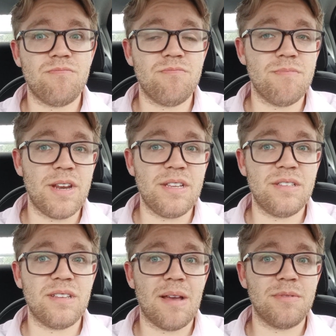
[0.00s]
many
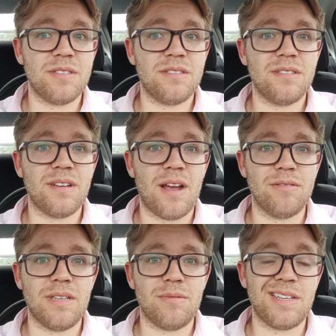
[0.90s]
steps I
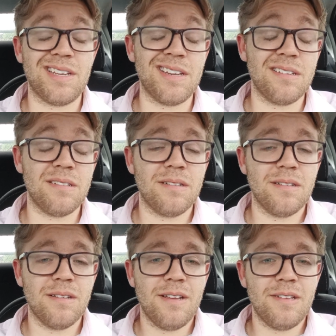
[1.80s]
was able to get in
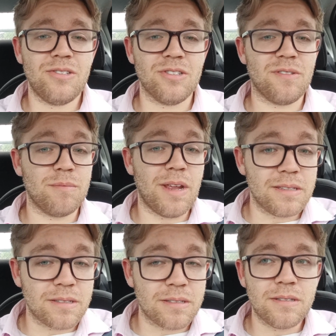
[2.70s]
just from
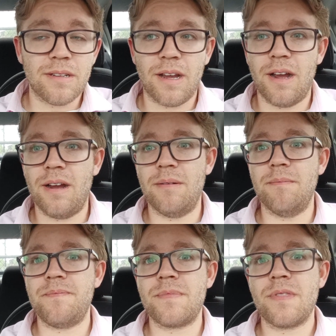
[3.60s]
dancing.
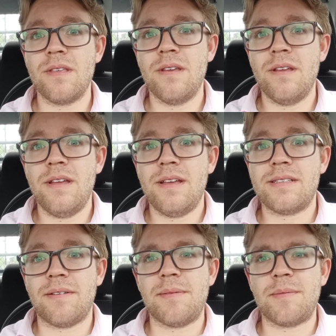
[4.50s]
Um,
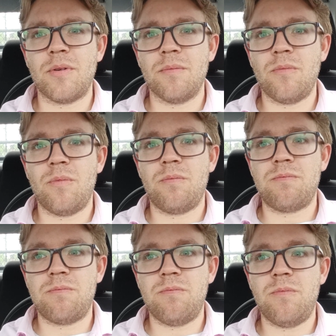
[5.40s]
so I remember
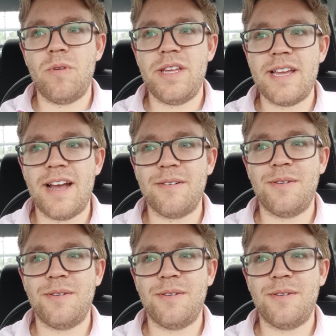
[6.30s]
we got